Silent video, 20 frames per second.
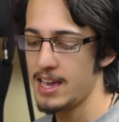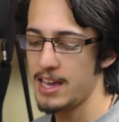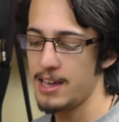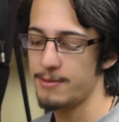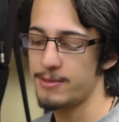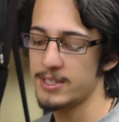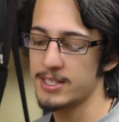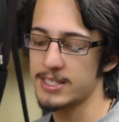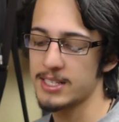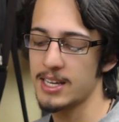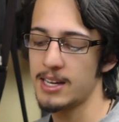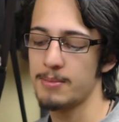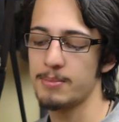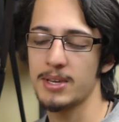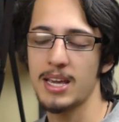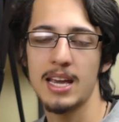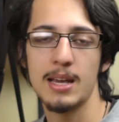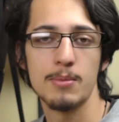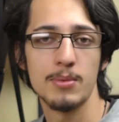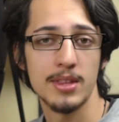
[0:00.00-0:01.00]
If this cup
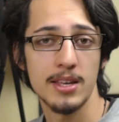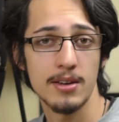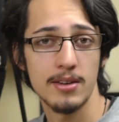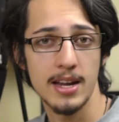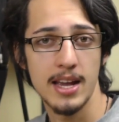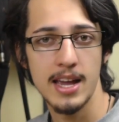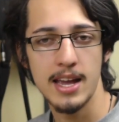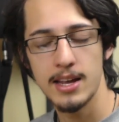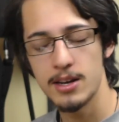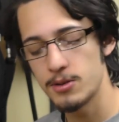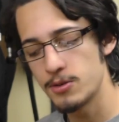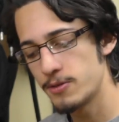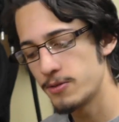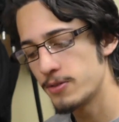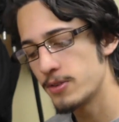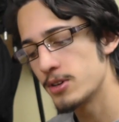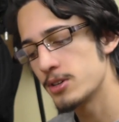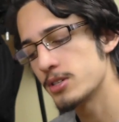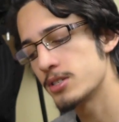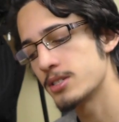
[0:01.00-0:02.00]
came without a handle
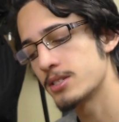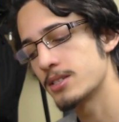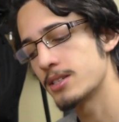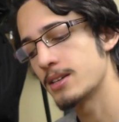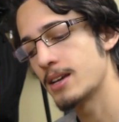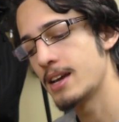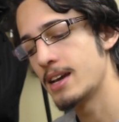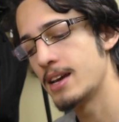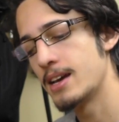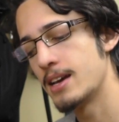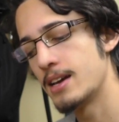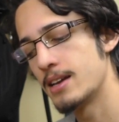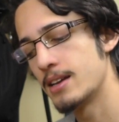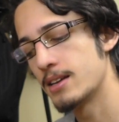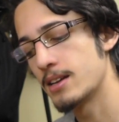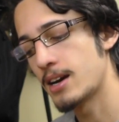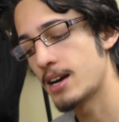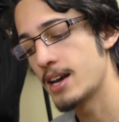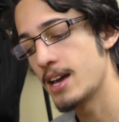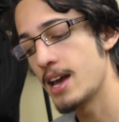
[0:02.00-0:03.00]
first,
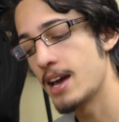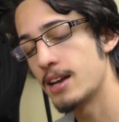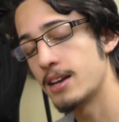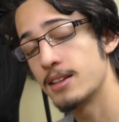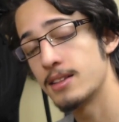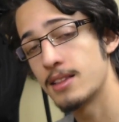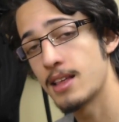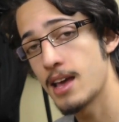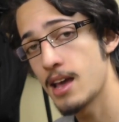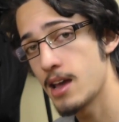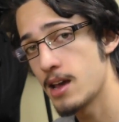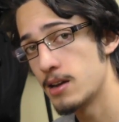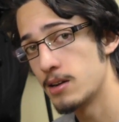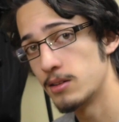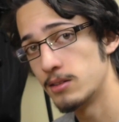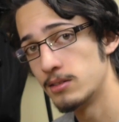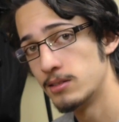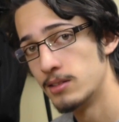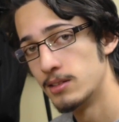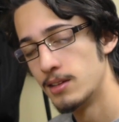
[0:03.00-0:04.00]
and I added the
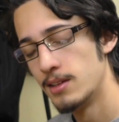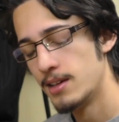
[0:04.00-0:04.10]
handle,